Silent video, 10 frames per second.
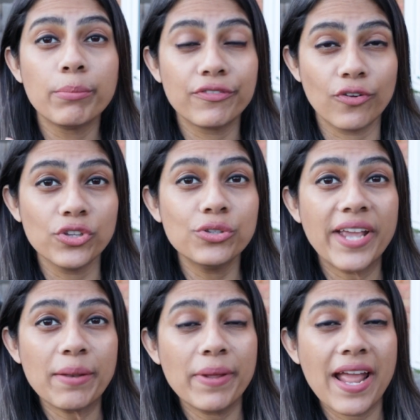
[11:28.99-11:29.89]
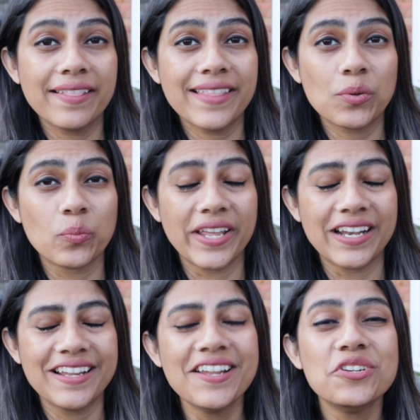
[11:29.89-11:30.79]
before you get behind that
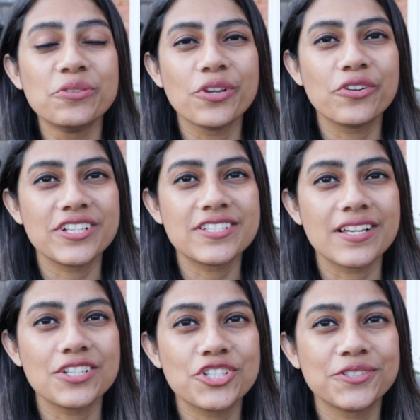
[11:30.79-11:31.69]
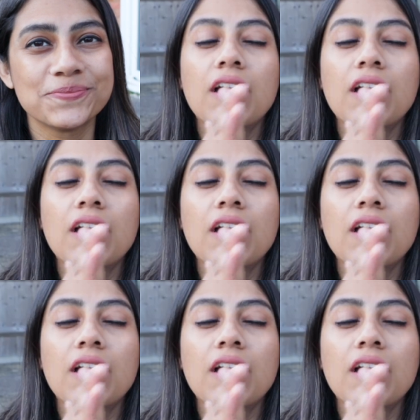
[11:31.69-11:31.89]
wheel, do your research.